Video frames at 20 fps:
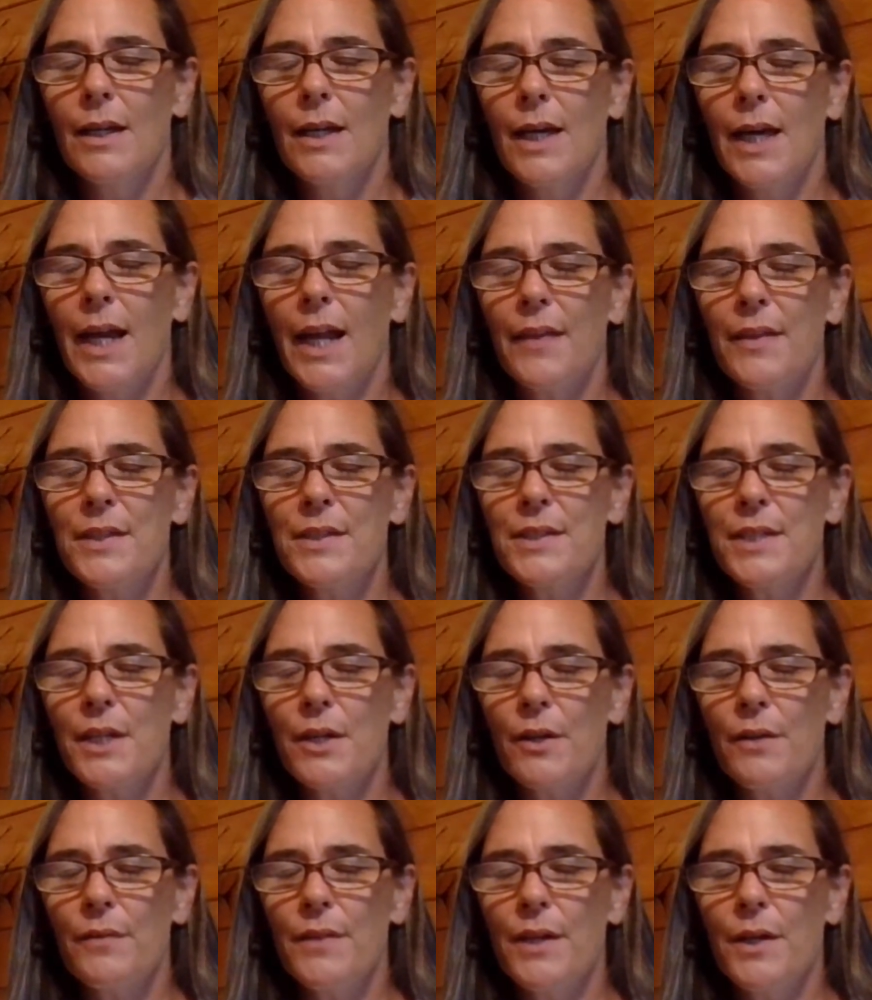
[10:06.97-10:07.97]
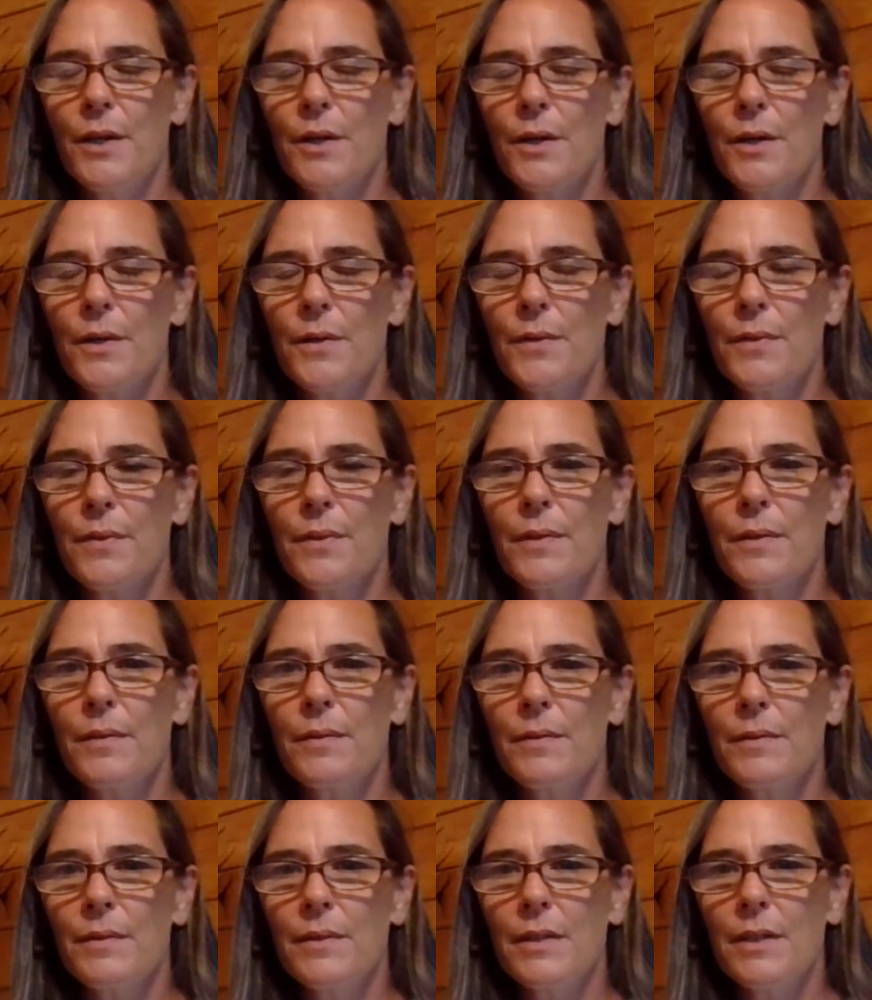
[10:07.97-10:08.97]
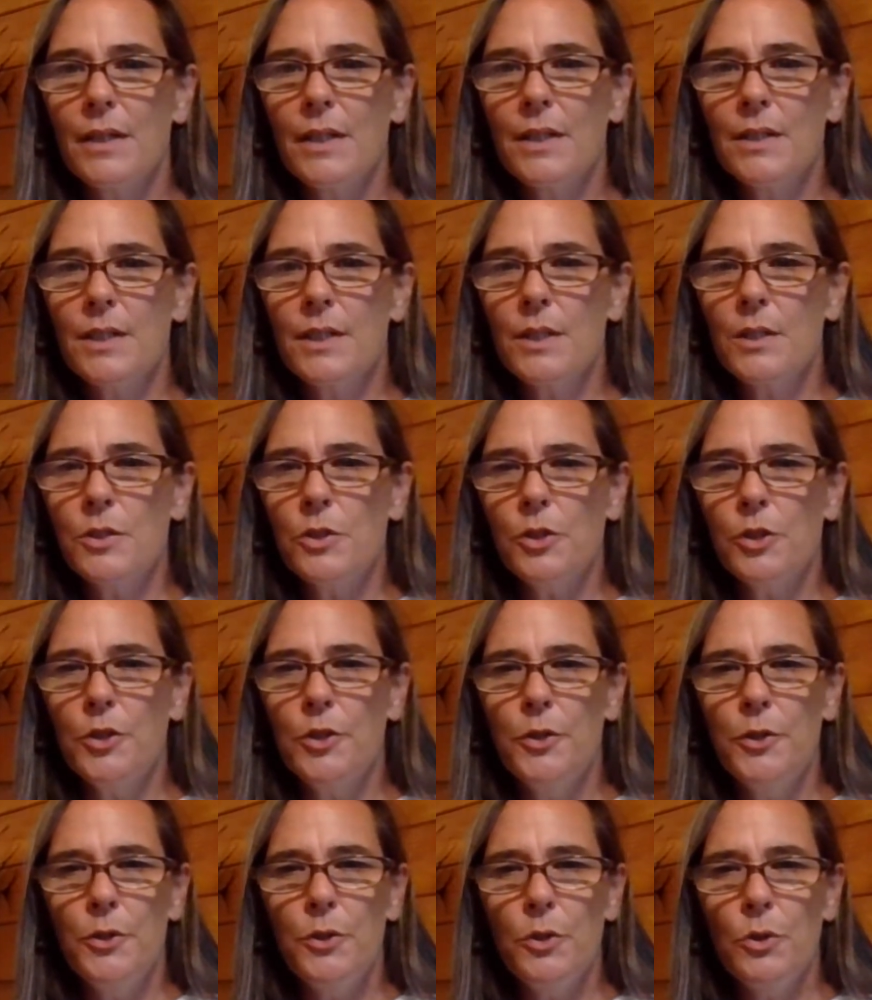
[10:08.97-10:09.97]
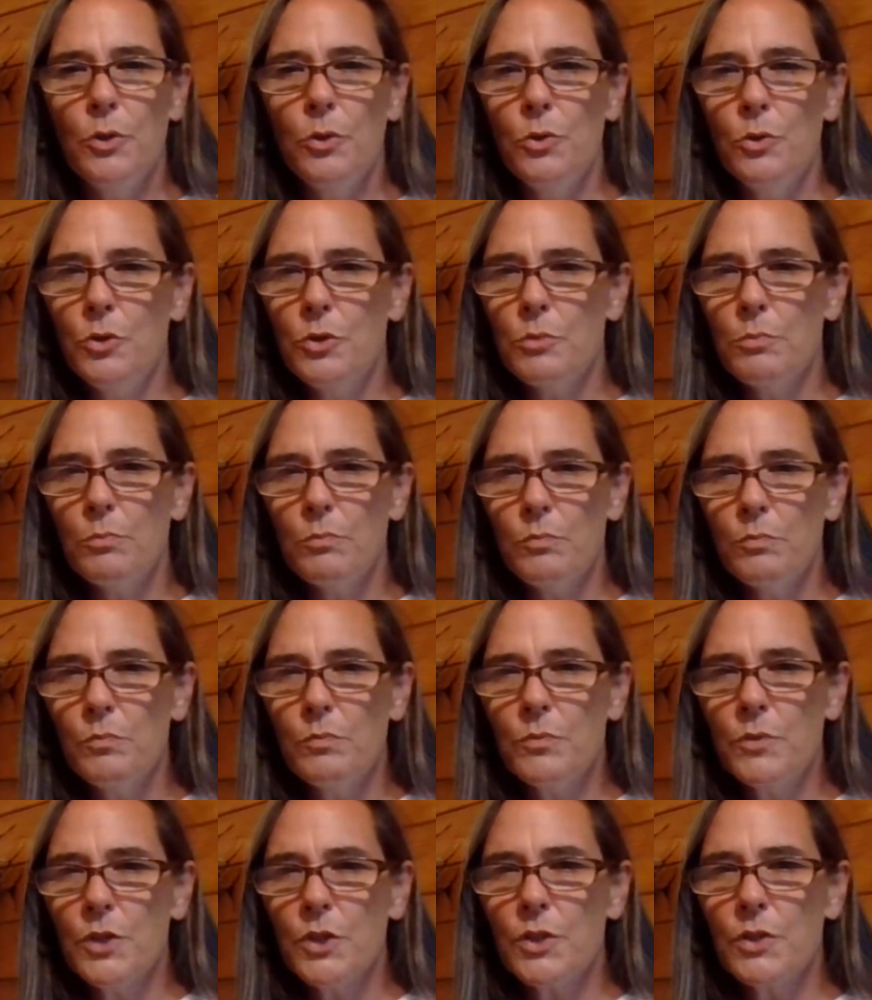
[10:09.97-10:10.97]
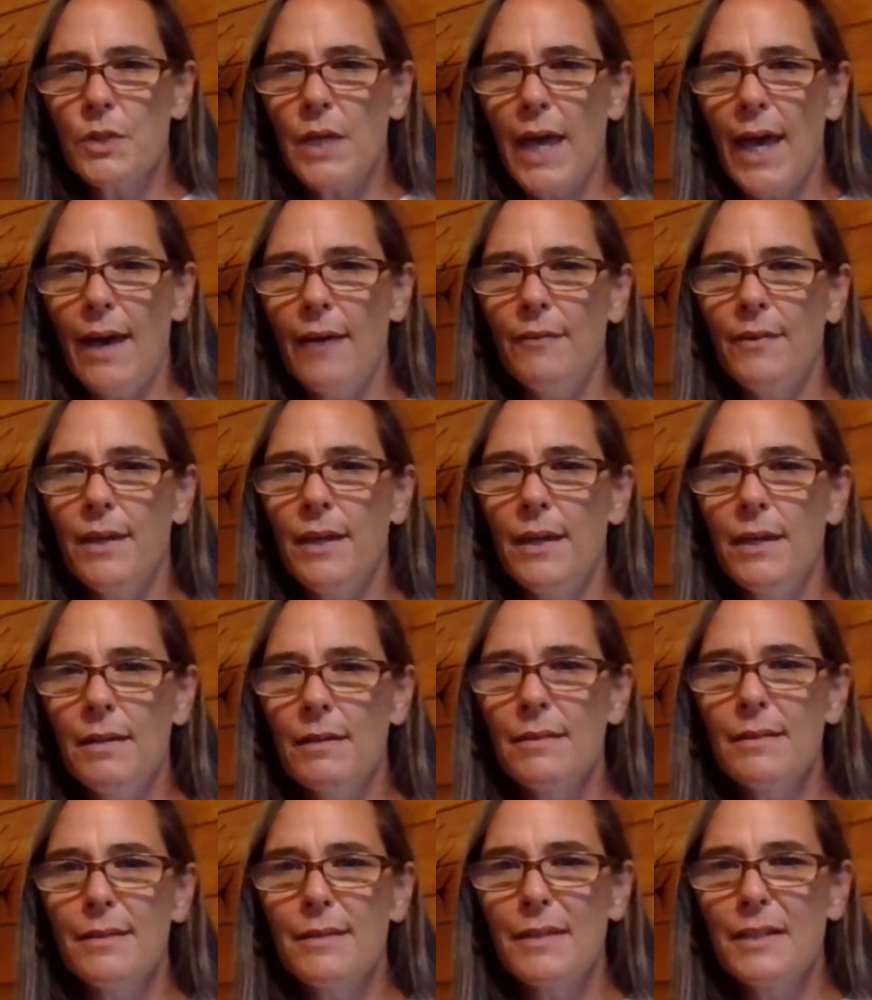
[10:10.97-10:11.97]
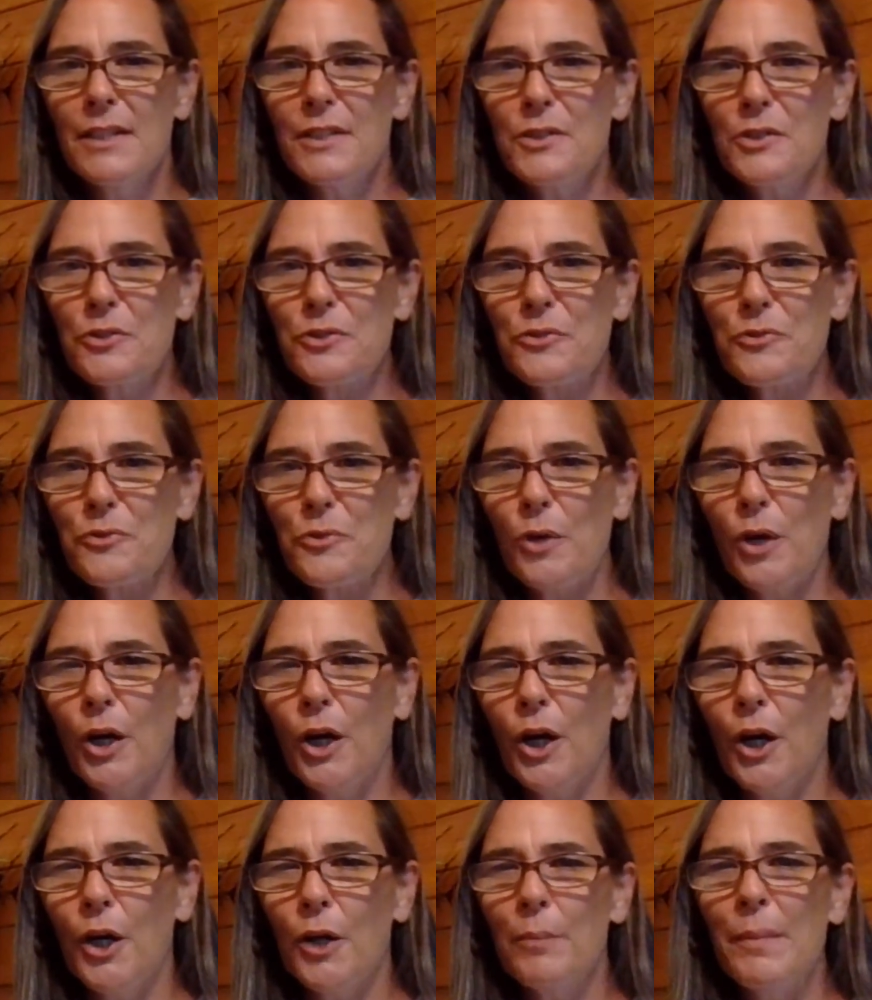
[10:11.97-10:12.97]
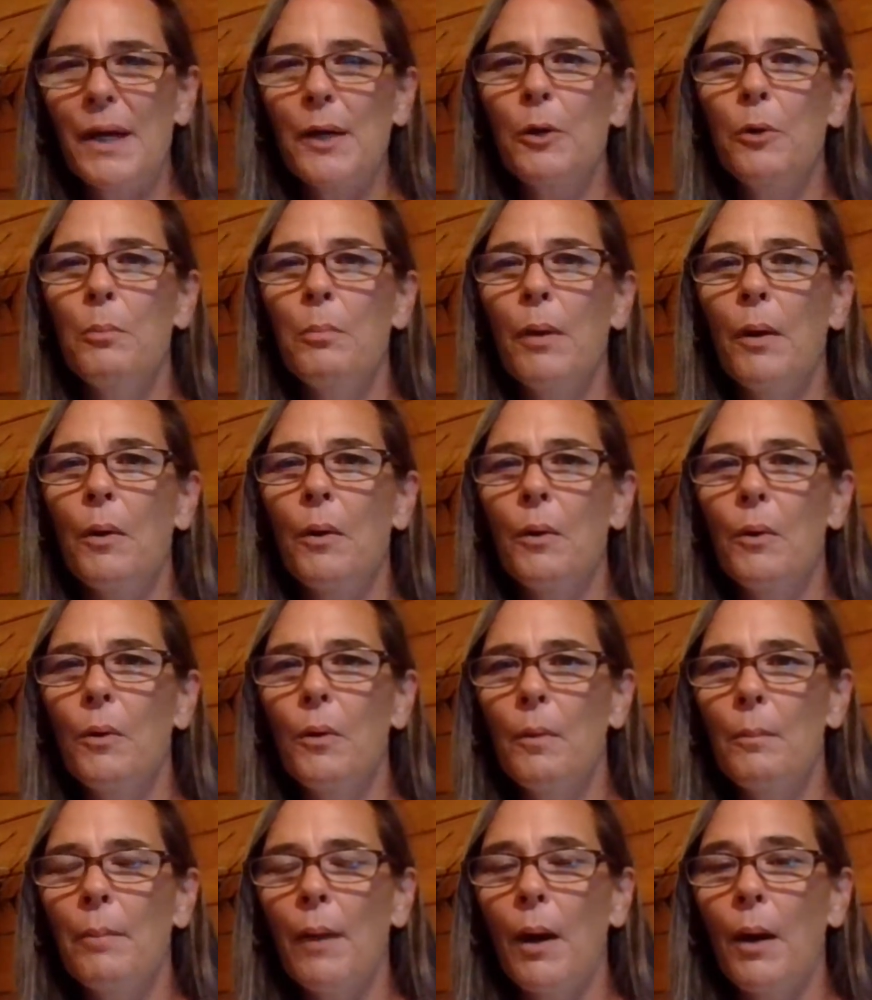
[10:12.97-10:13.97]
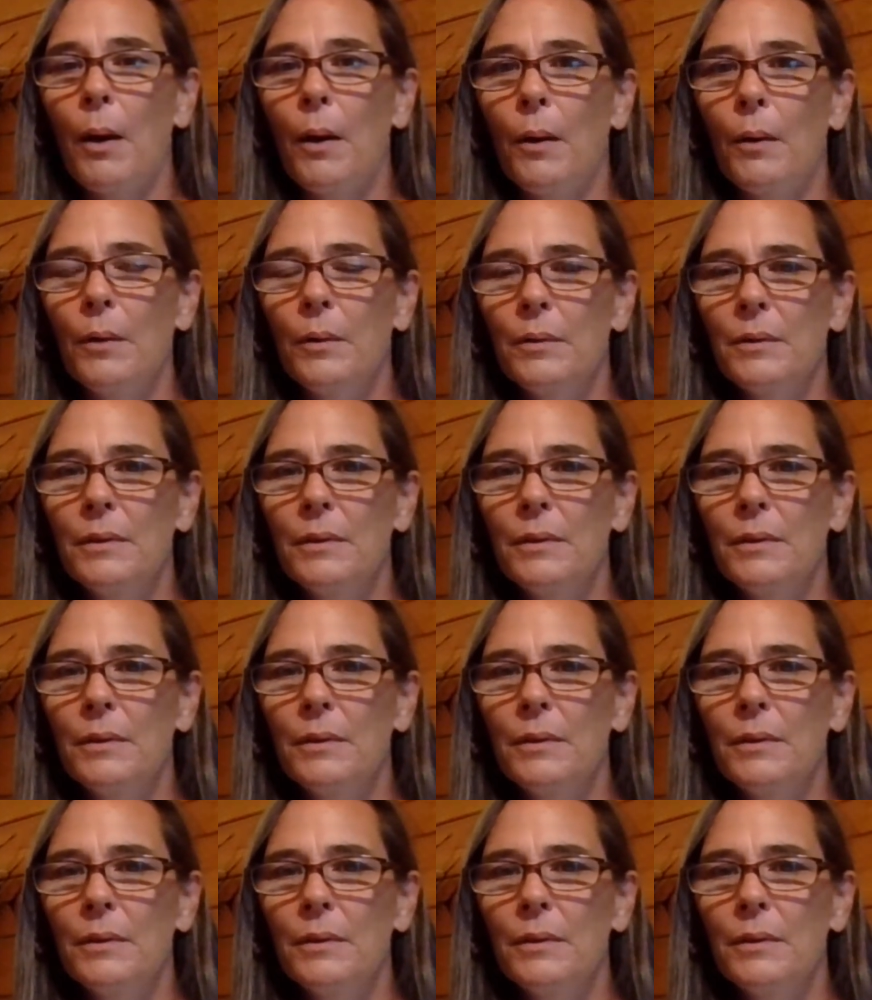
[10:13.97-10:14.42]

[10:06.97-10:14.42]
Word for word: And at the center of the earth is this huge, just heavy strong metal bowl, ball.